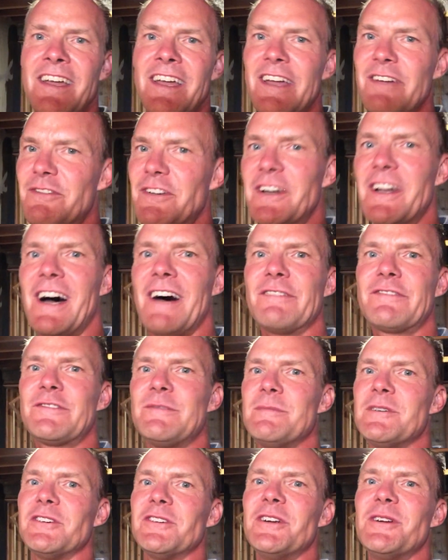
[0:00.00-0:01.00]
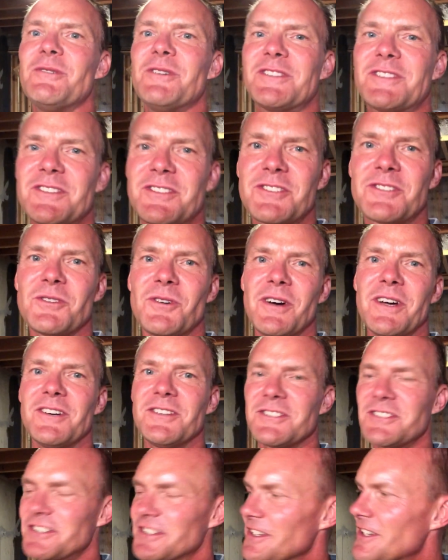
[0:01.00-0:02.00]
if you're not familiar with the
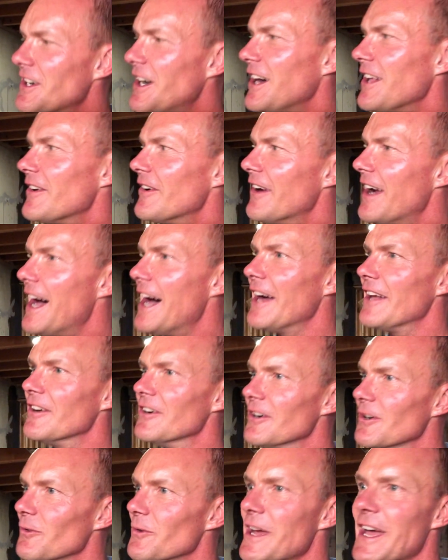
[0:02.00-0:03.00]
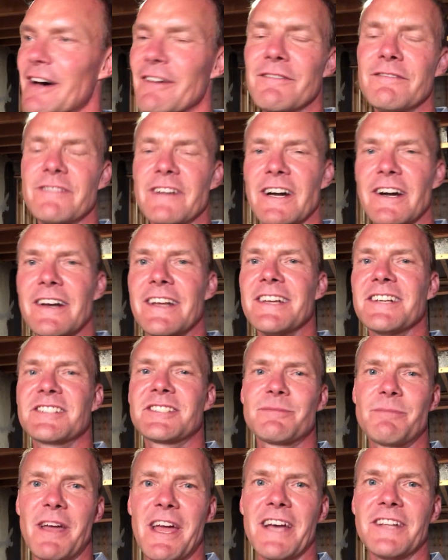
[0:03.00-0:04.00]
soils in Colorado, we have very
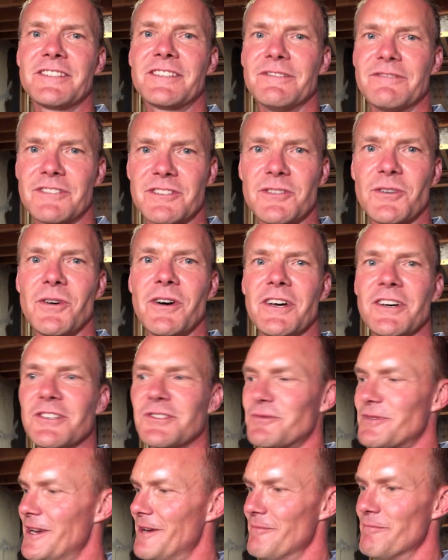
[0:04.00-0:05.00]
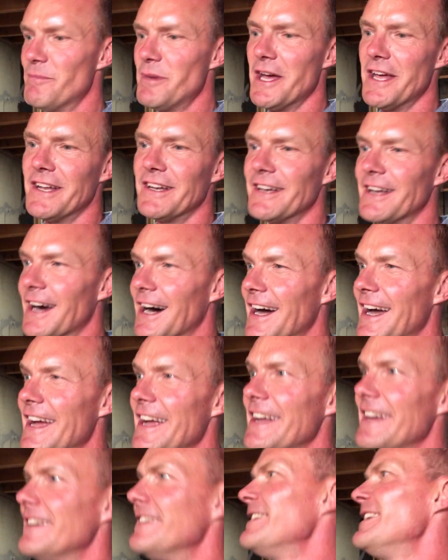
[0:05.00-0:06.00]
expansive soils. We have
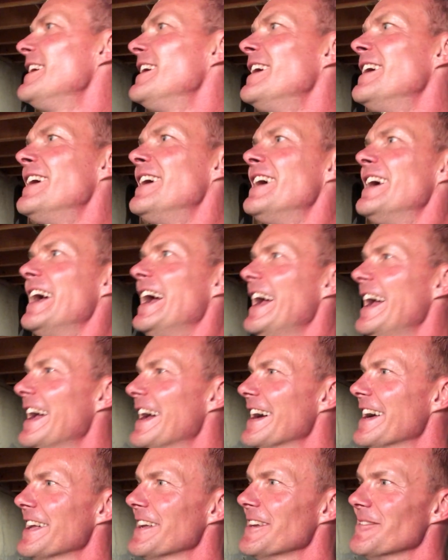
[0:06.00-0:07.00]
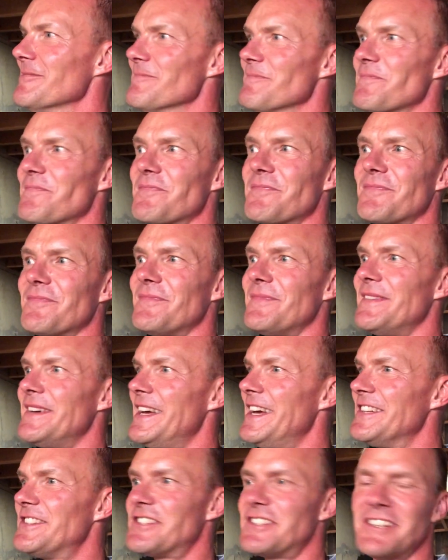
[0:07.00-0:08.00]
bentonite, and
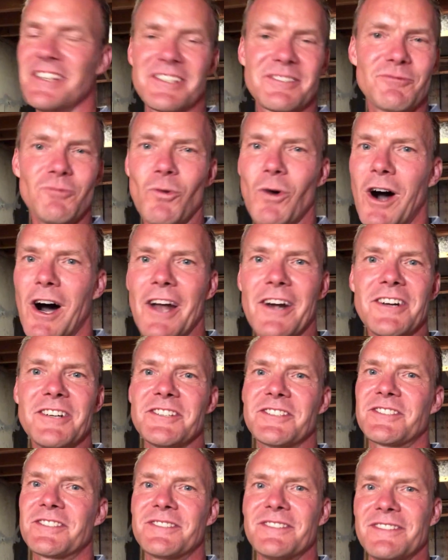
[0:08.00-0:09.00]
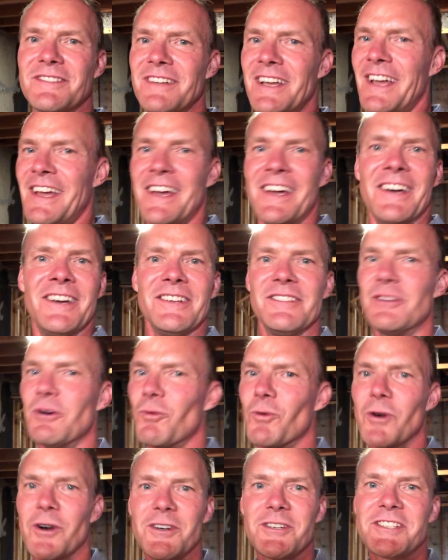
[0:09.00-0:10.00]
it's just water's the
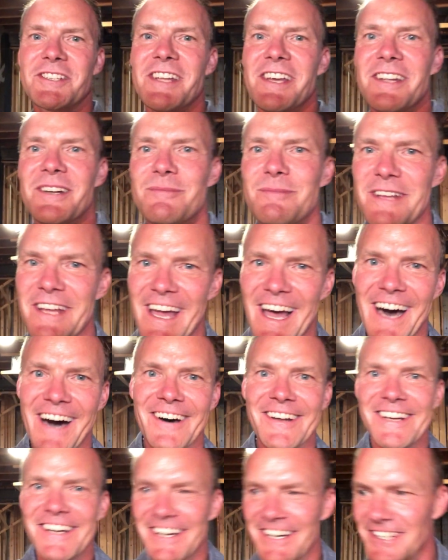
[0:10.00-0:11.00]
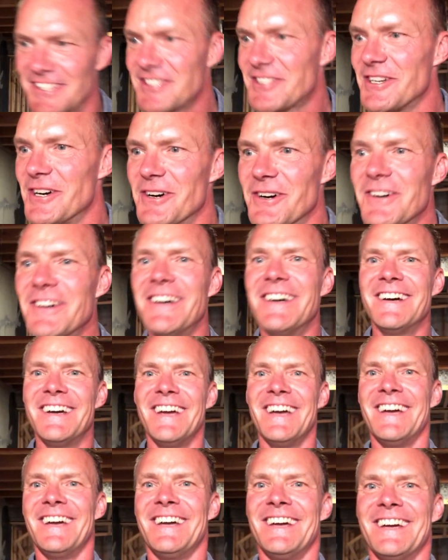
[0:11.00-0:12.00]
worst enemy out here. So
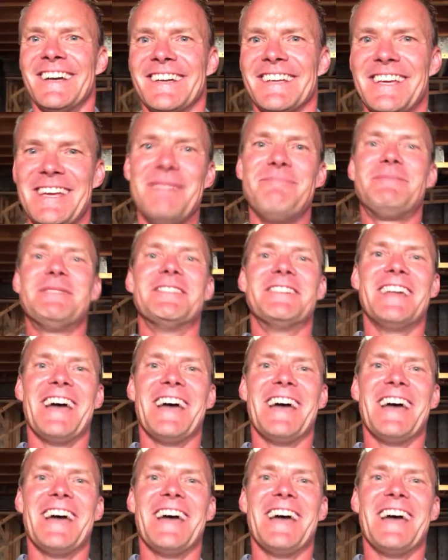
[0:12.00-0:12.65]
keep your